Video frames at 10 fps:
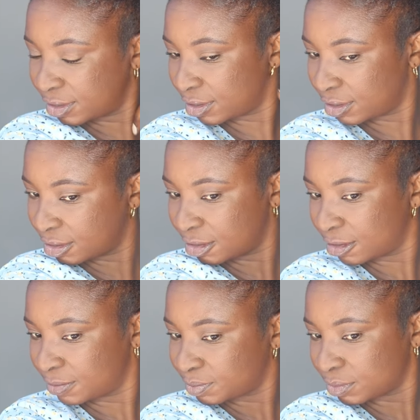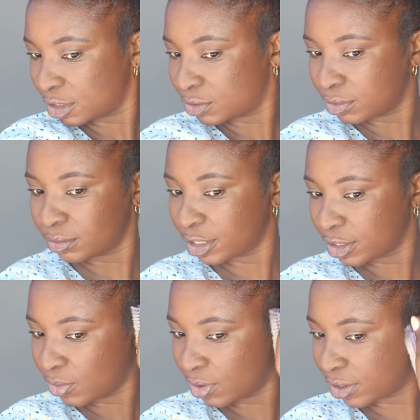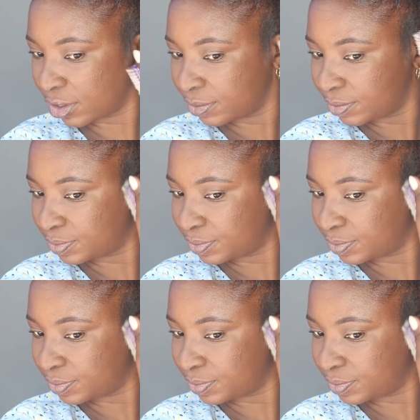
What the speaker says: But we'll make it work.